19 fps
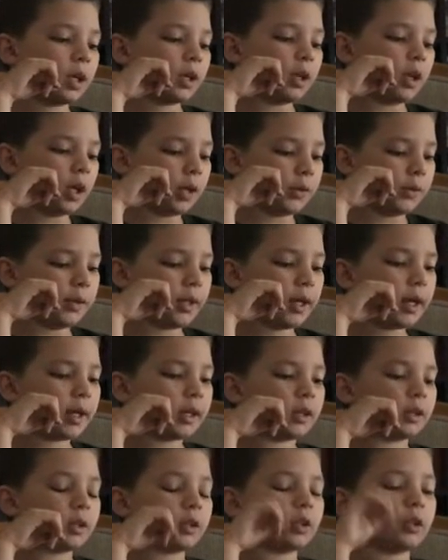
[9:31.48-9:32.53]
And
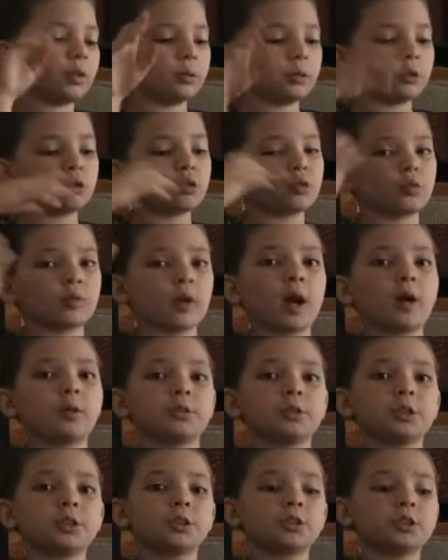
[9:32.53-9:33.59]
then you would do
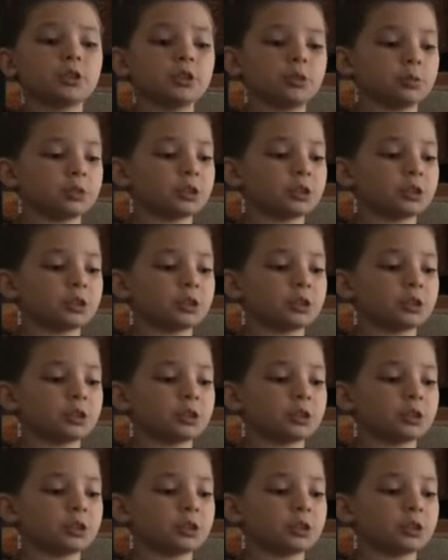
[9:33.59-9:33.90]
round 2.